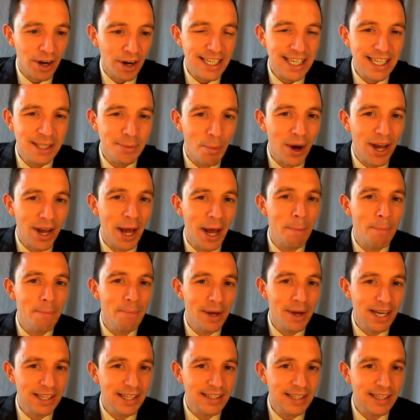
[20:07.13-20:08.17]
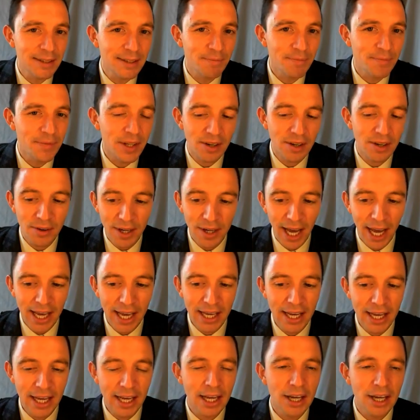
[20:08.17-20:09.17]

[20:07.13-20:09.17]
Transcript: It's my ability. Okay.